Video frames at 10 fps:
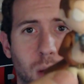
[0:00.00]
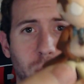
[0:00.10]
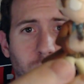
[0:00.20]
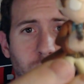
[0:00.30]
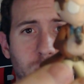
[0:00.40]
I'm
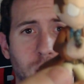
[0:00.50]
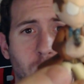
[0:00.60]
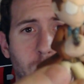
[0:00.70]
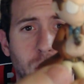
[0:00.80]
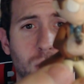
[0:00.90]
looking in the
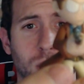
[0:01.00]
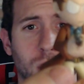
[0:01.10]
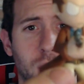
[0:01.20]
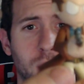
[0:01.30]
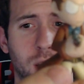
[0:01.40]
comments
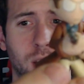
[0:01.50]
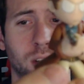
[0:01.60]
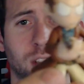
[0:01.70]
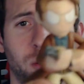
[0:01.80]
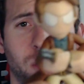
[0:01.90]
right now
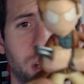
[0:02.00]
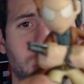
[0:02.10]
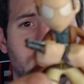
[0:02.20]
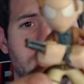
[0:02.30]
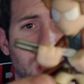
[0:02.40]
to see what
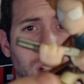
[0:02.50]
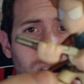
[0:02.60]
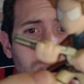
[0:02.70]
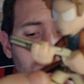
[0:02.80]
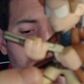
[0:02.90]
you're saying.
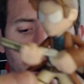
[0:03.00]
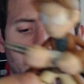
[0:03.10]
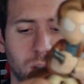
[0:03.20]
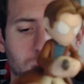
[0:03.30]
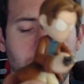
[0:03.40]

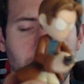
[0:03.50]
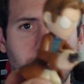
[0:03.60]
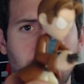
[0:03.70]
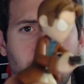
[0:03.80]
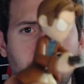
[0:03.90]

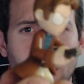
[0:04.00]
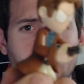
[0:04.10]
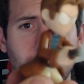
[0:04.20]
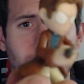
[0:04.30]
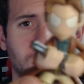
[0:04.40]

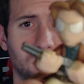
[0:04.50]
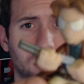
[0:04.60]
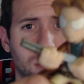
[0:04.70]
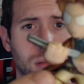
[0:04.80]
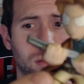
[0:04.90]
Looking.
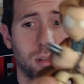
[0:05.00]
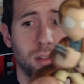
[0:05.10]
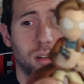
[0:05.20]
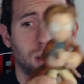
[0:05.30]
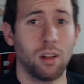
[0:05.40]

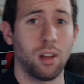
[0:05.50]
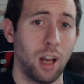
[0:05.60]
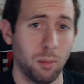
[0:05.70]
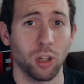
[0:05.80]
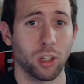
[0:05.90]

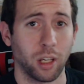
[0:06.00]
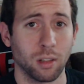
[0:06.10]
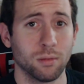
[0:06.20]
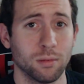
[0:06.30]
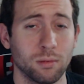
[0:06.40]
I'm looking.